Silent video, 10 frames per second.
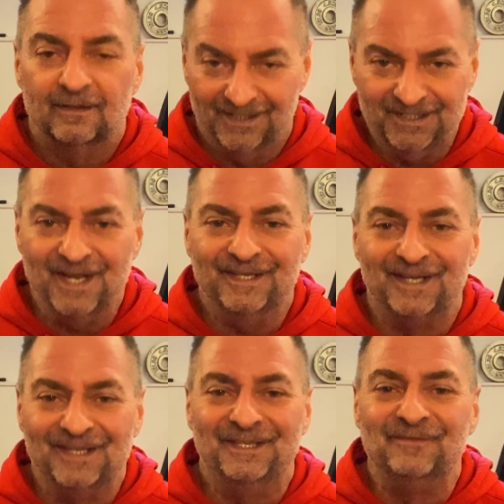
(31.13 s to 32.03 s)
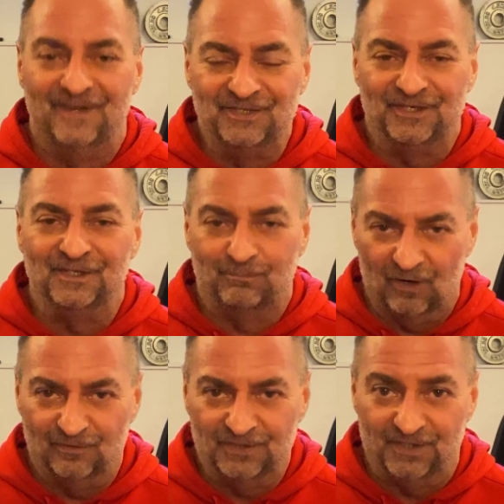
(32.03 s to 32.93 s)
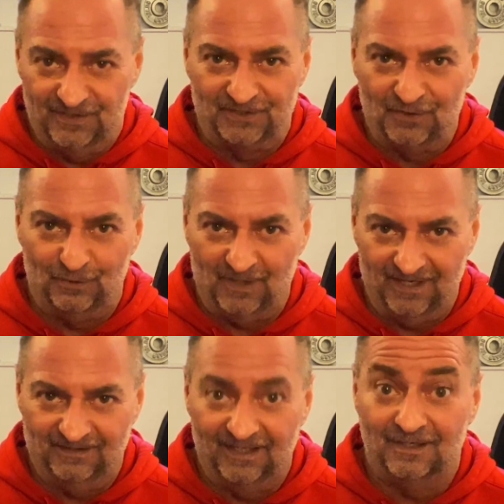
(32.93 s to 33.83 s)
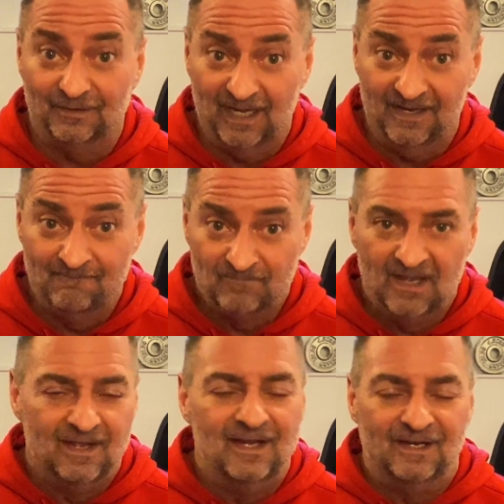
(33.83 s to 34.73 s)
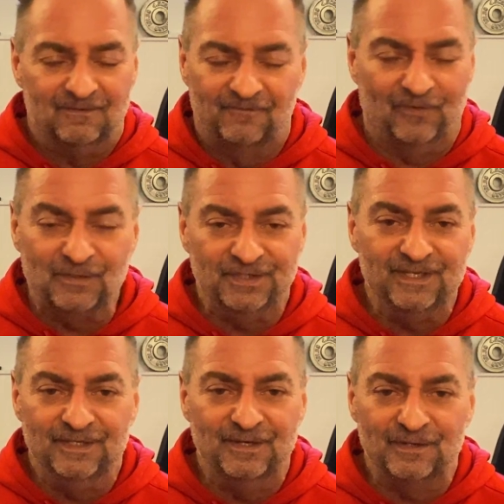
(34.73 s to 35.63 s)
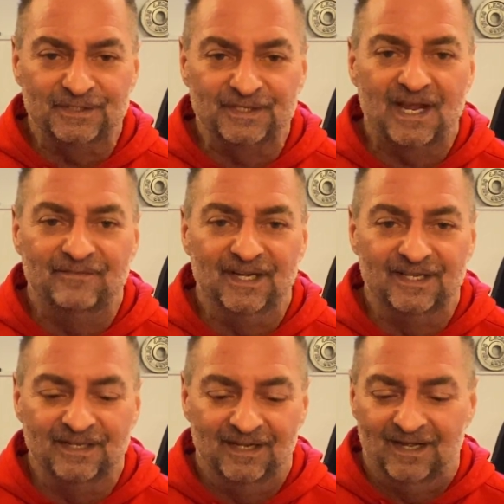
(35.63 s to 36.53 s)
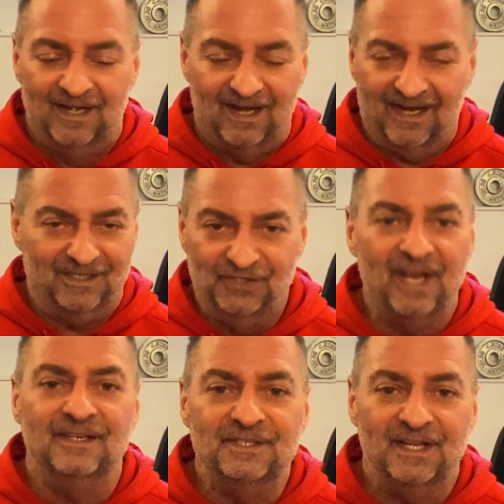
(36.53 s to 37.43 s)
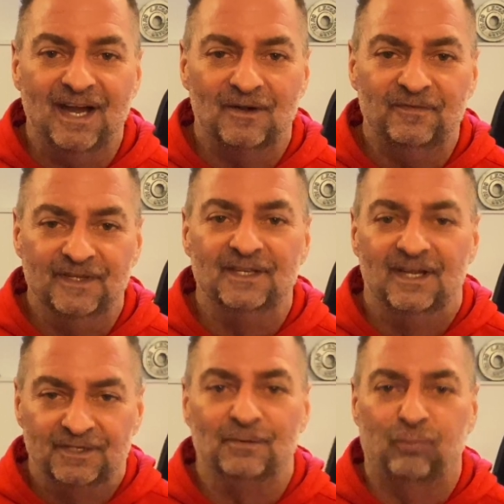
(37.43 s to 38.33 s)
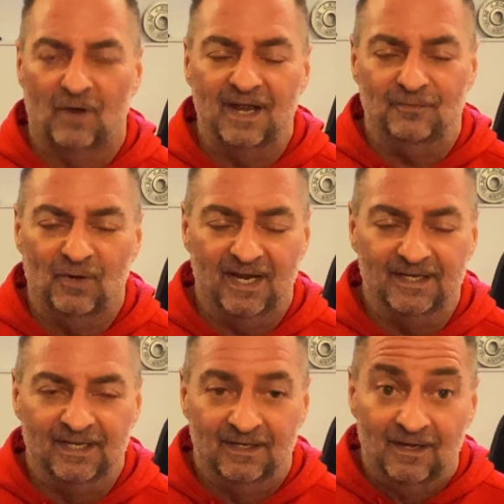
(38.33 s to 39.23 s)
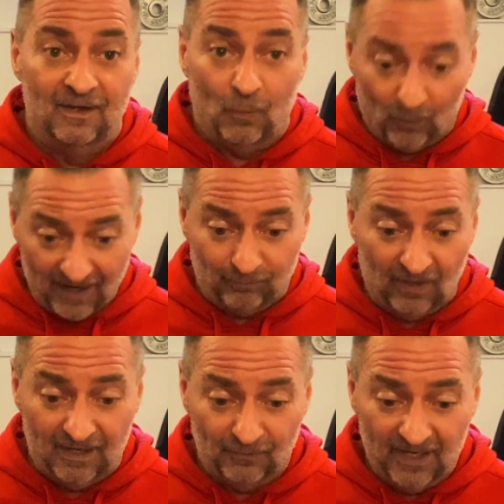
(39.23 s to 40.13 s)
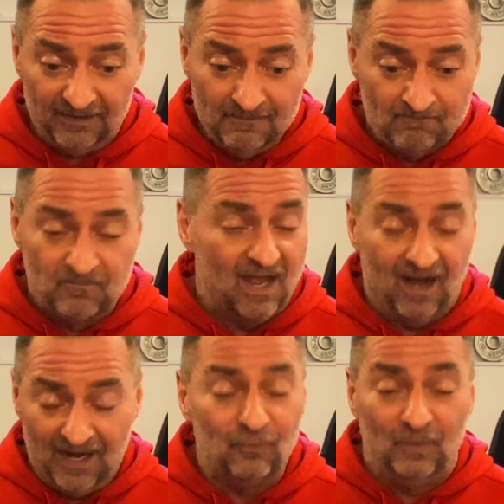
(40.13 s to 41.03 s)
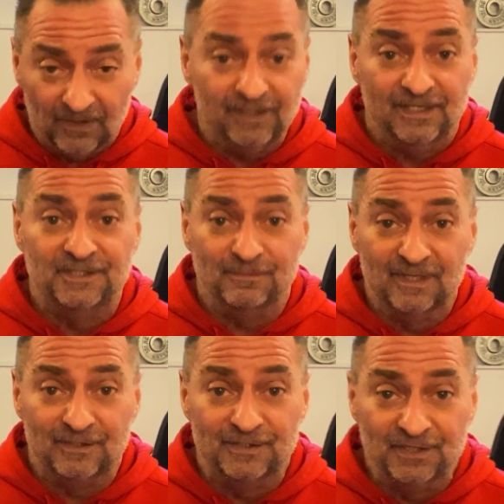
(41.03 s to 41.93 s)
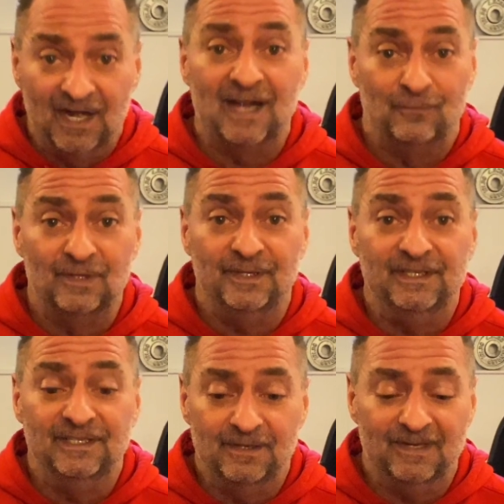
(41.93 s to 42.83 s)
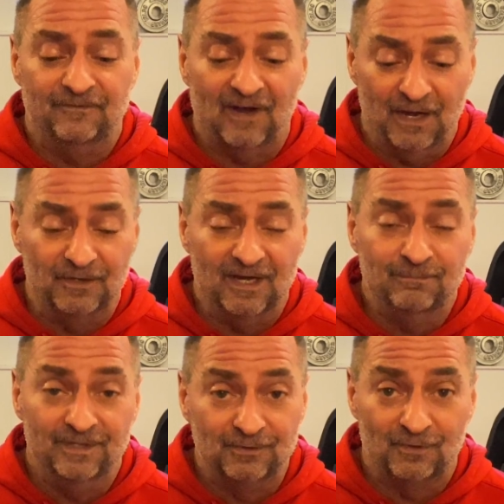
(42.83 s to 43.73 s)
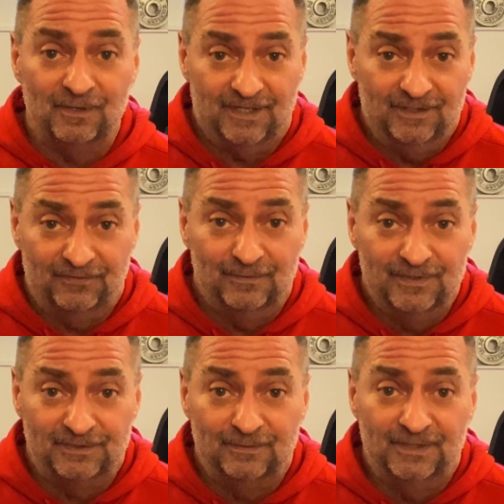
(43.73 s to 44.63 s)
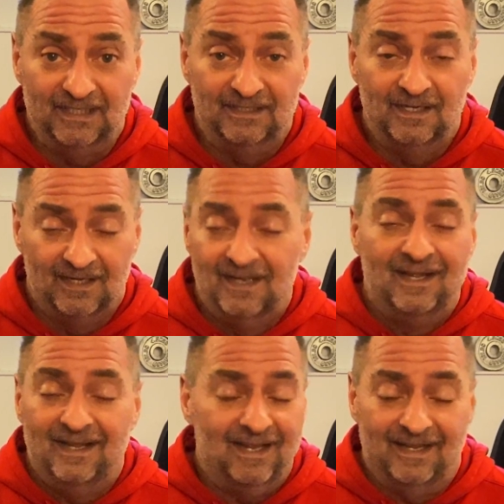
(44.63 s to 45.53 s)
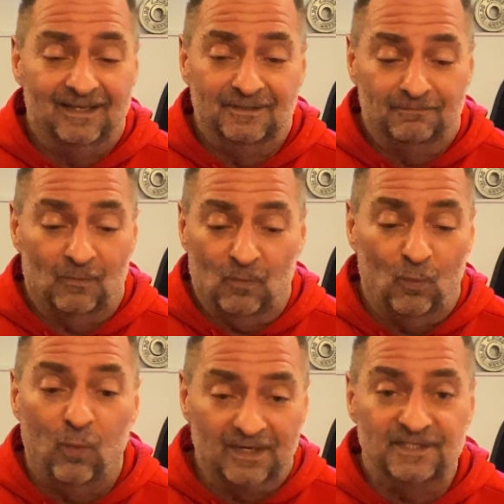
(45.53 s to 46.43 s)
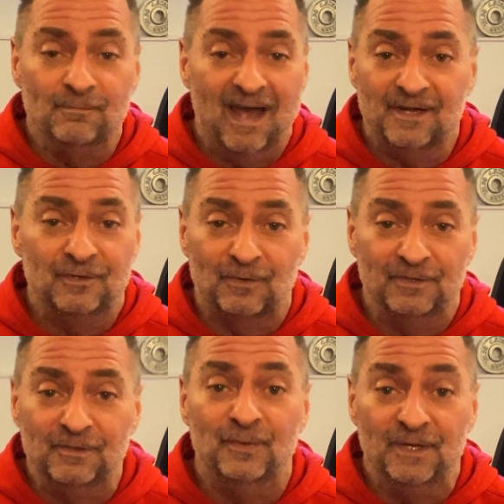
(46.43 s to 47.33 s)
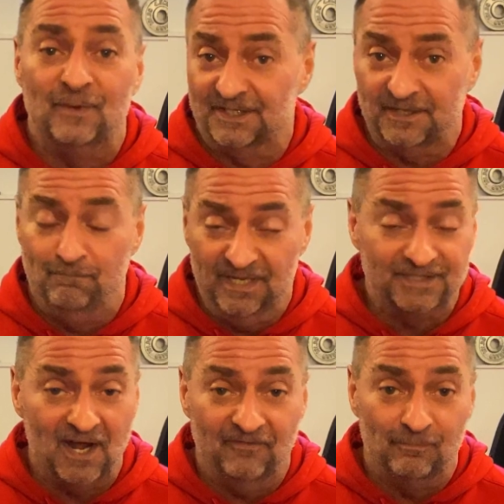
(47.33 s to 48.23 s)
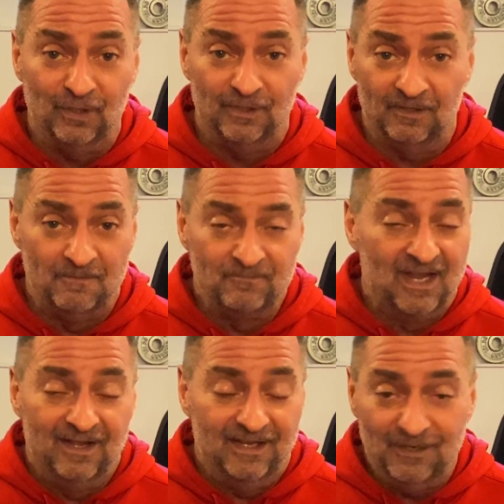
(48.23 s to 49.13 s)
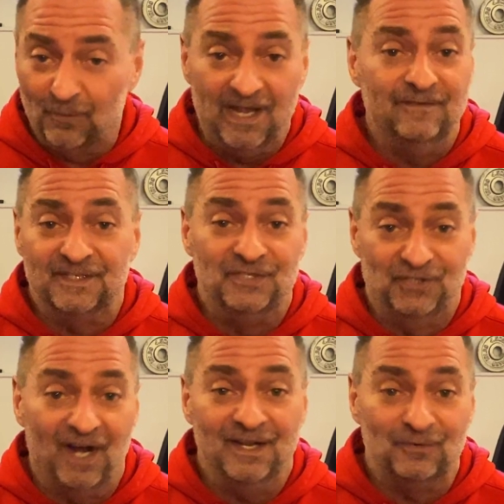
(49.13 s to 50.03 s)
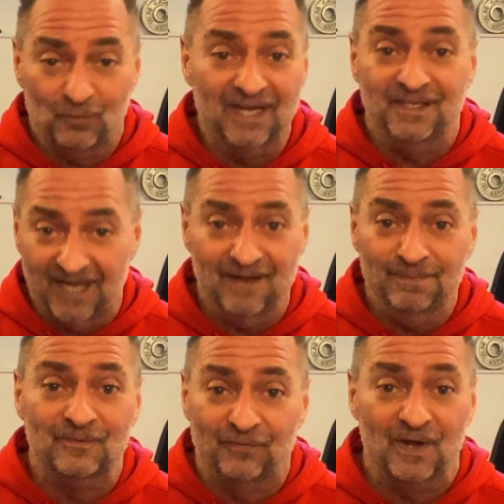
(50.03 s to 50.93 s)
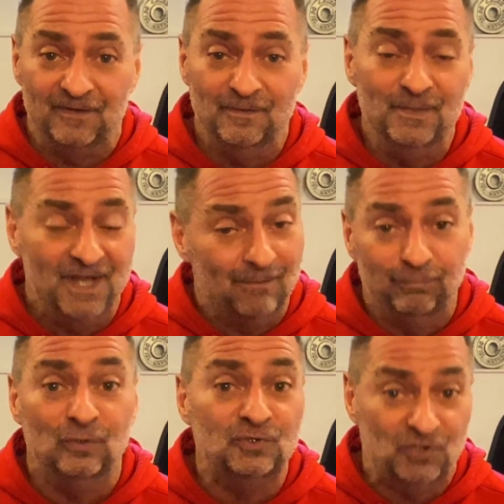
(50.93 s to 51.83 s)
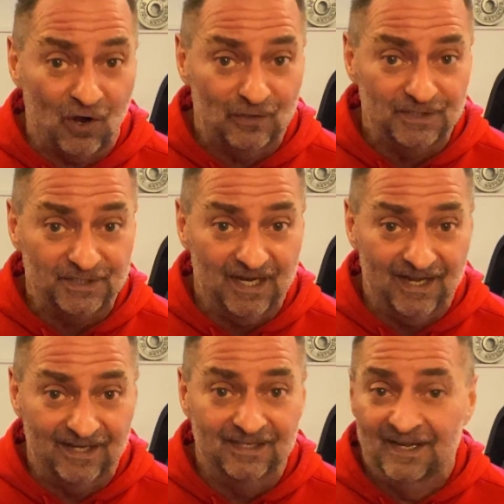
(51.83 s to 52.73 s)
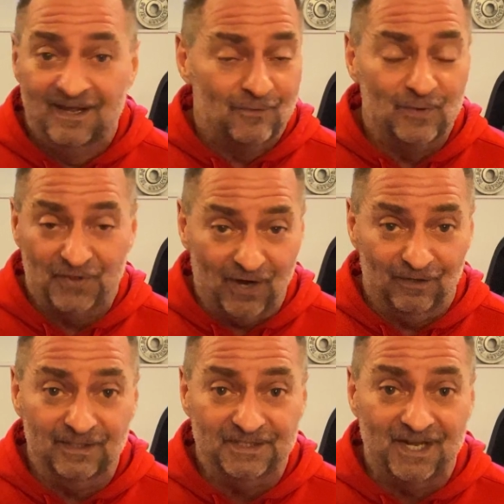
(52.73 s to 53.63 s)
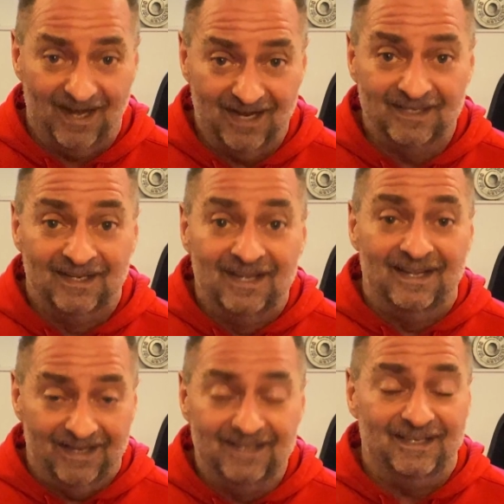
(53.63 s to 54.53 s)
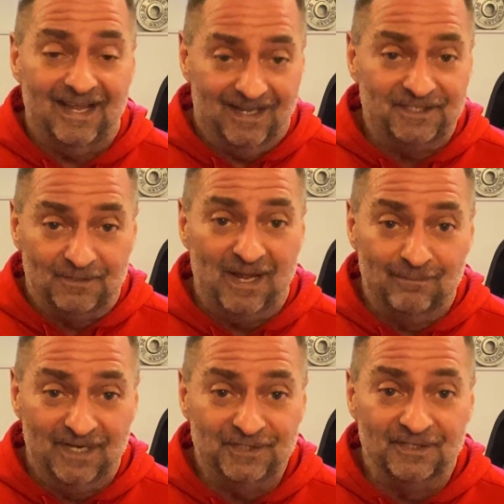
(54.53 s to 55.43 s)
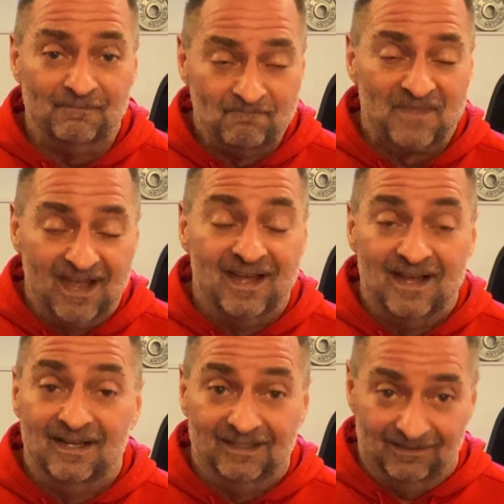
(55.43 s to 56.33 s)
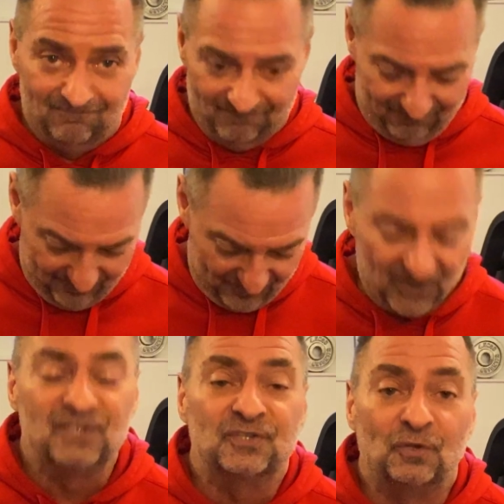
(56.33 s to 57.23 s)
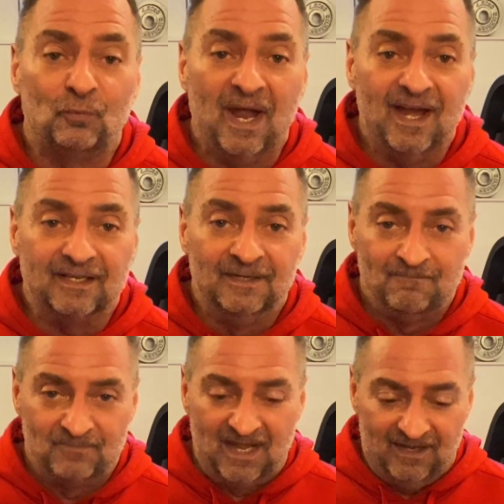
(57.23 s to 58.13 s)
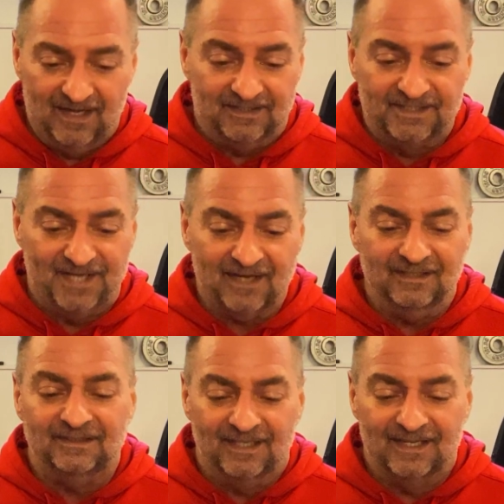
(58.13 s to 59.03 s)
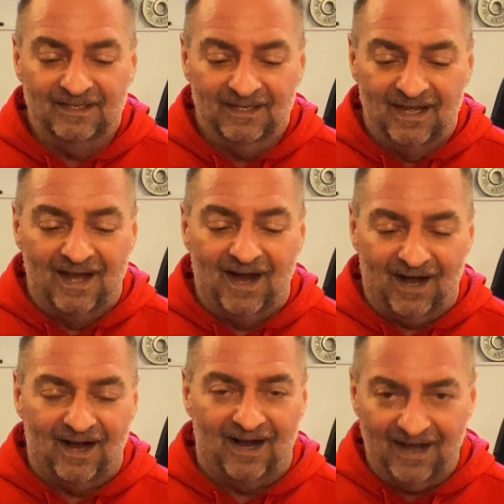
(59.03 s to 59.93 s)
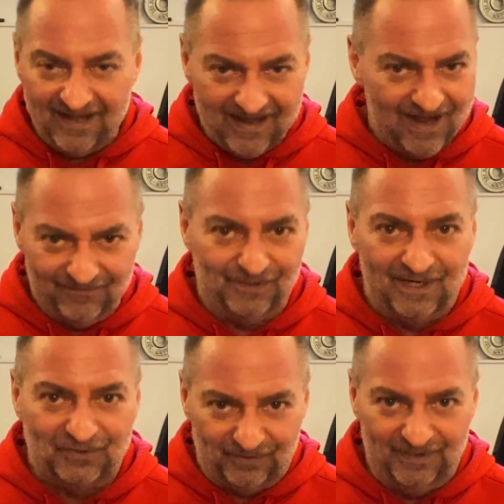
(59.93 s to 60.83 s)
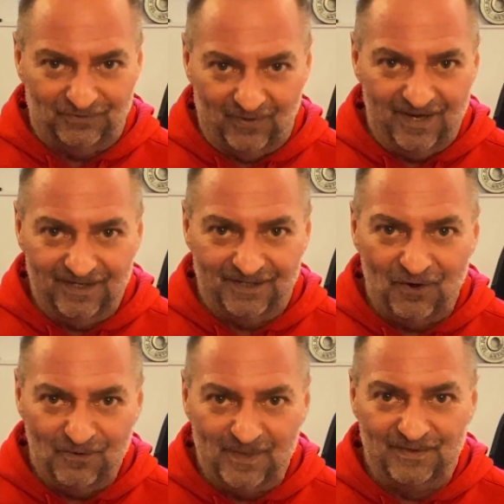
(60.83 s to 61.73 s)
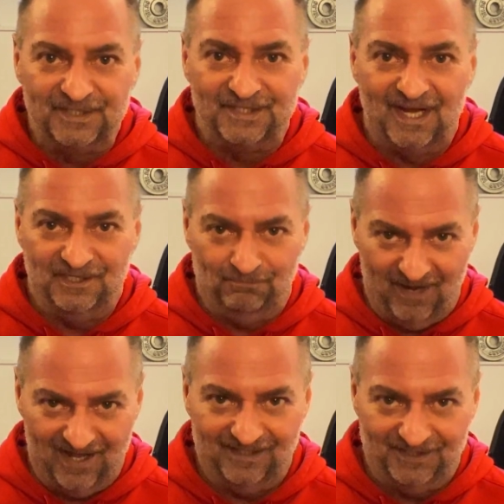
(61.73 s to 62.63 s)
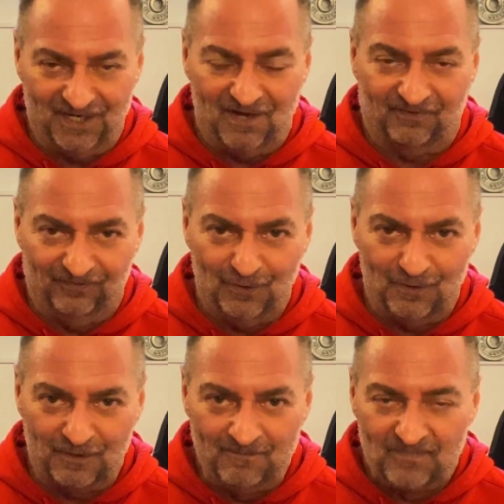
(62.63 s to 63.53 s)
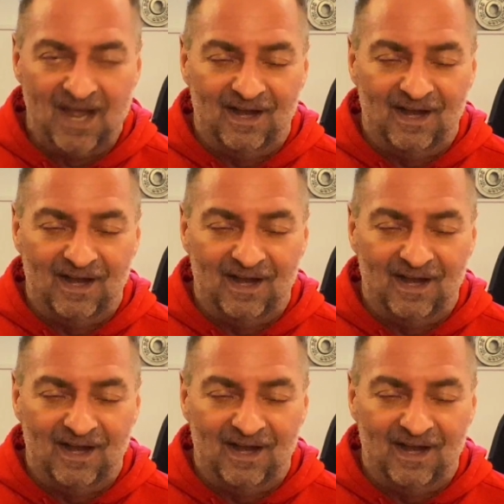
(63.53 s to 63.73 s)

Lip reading: Let's take an unconventional approach to this whole leg thing, okay? First thing you notice that I've done, I changed the outfit to bright red. Why bright red? I really need some energy. I really need to get fired up in order to get through this routine. And what does a matador do when he wants to piss off a bull? He waves a giant red cape in front of him, and that bull charges ahead with all it's got, and it has some ambition. Thus the red. Okay, second thing, I have the luxury of training at home on this nice padded soft floor.